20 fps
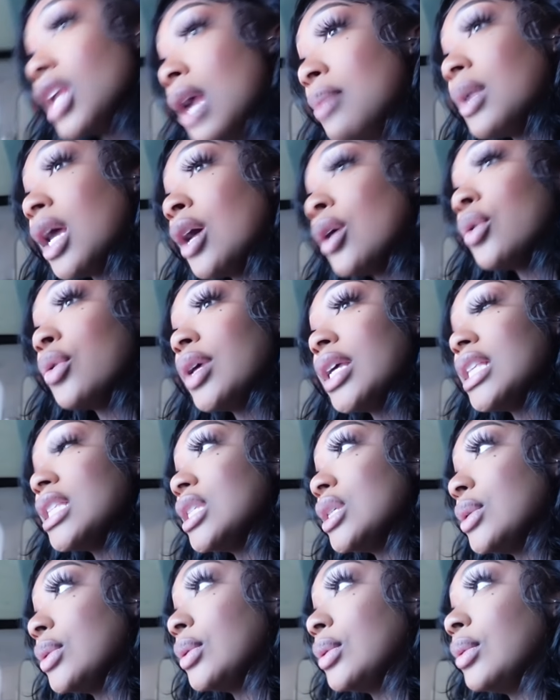I'm not going
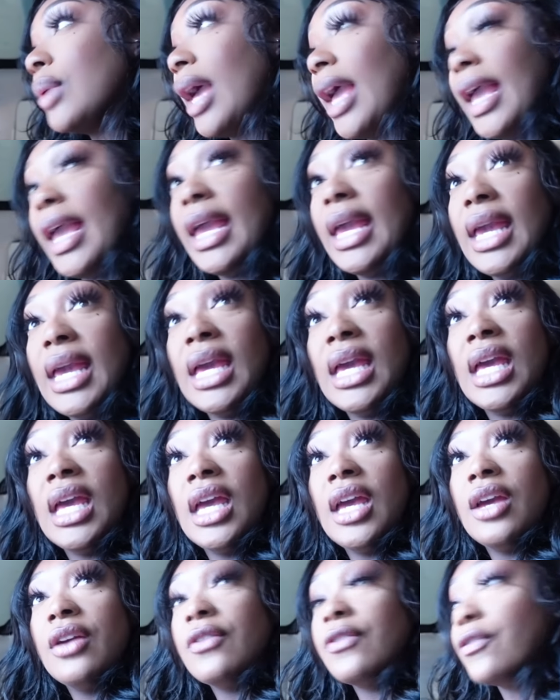to a
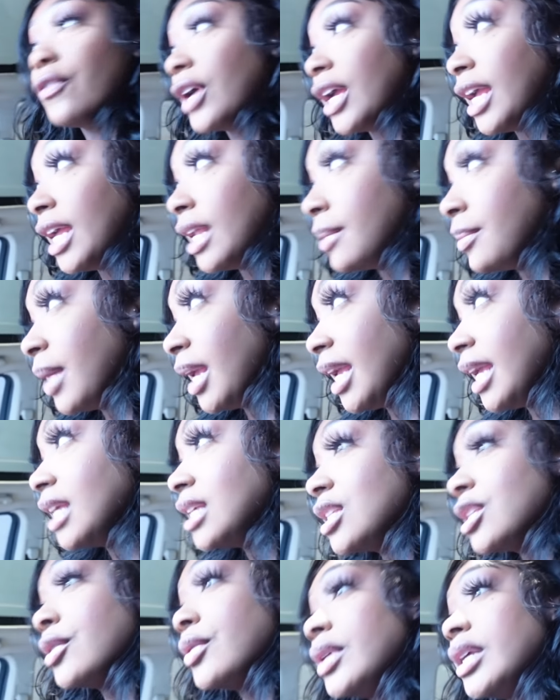friend made
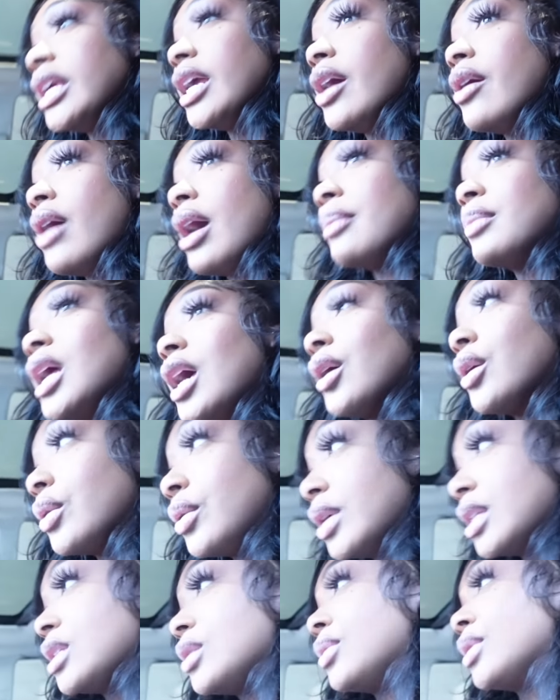studio i'm not
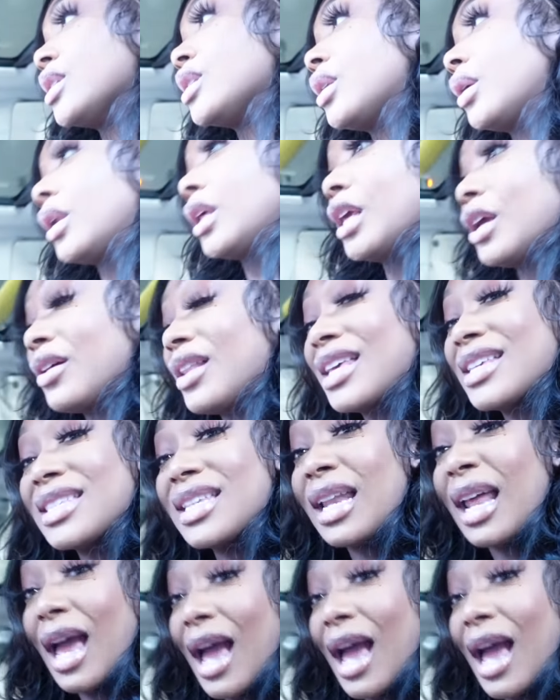going to a studio that's in